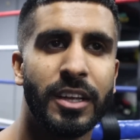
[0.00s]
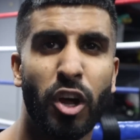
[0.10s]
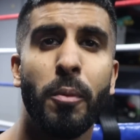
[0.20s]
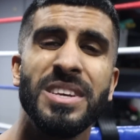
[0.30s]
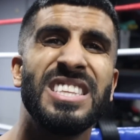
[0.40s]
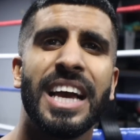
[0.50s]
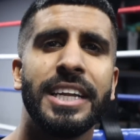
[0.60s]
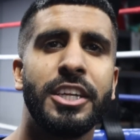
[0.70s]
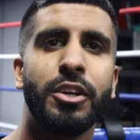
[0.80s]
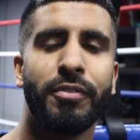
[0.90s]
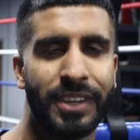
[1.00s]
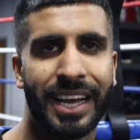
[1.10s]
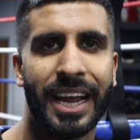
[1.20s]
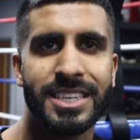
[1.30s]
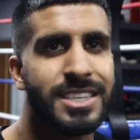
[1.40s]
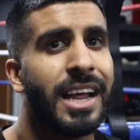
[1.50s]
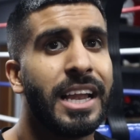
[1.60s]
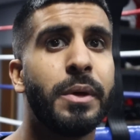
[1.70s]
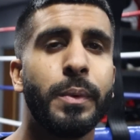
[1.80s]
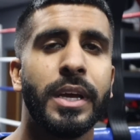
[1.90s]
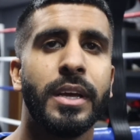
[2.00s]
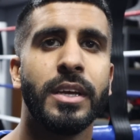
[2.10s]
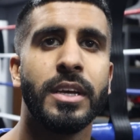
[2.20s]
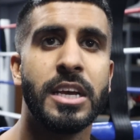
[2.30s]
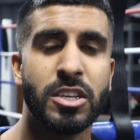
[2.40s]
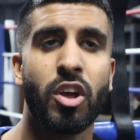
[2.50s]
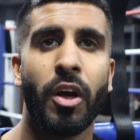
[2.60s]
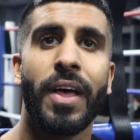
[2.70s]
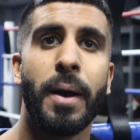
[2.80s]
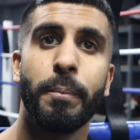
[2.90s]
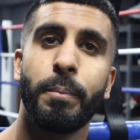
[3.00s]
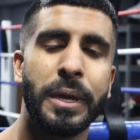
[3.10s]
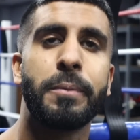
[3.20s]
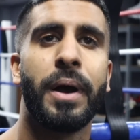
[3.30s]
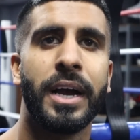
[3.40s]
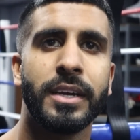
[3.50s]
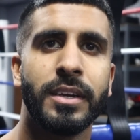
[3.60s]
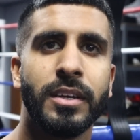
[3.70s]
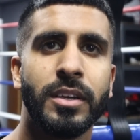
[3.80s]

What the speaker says: Tom is the antidote for that kind of style anyway. He's got that big bang.